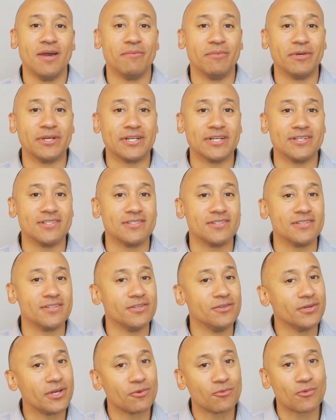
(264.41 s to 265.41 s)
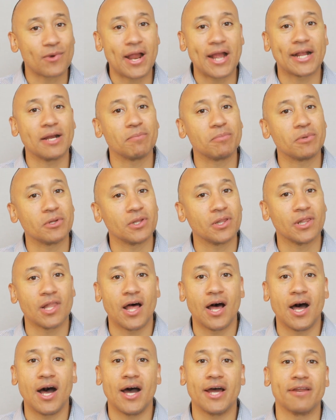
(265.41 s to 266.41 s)
because you can rack up a
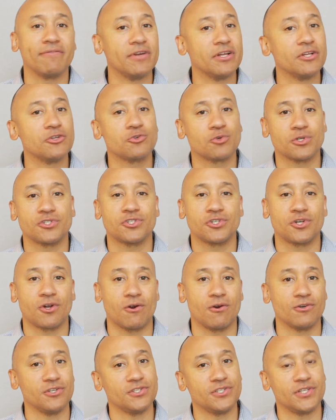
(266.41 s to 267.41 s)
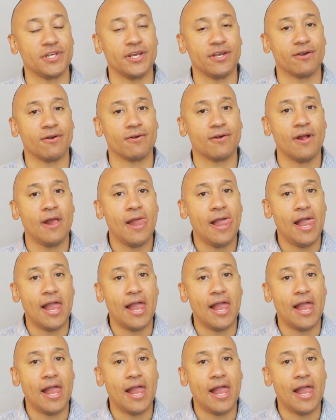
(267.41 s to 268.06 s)
lot of interest charges here,